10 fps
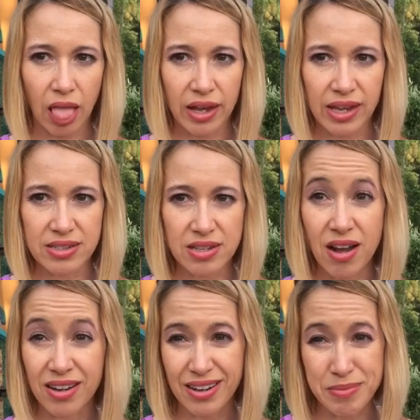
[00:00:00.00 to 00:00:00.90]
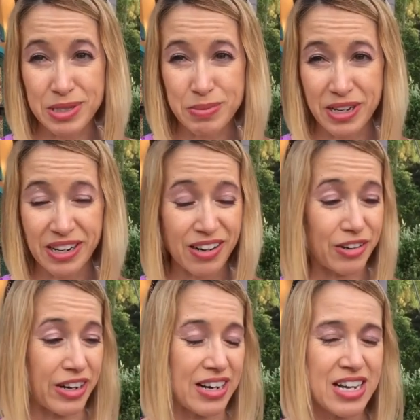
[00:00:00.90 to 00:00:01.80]
I can't talk. I must be getting
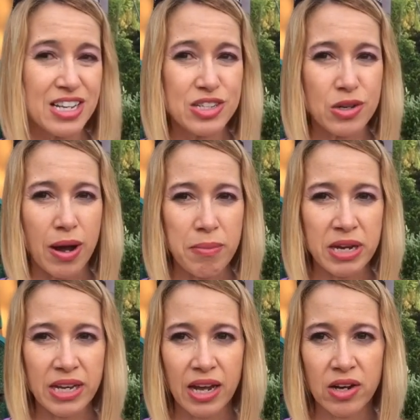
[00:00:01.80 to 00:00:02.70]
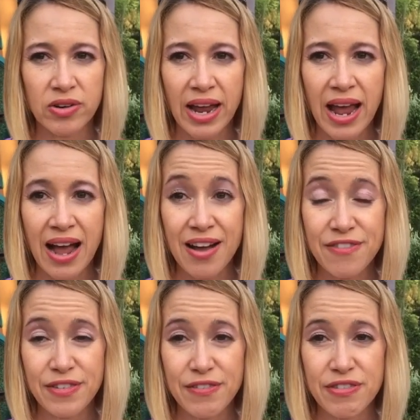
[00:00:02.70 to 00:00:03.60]
hungry. So I'm going to count
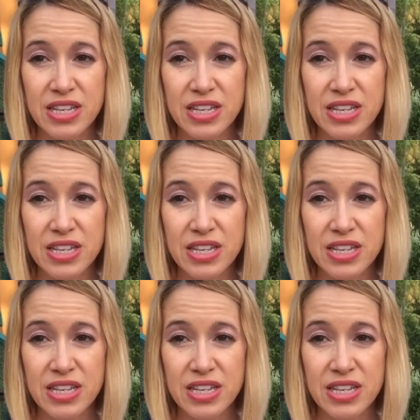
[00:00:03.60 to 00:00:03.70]
half of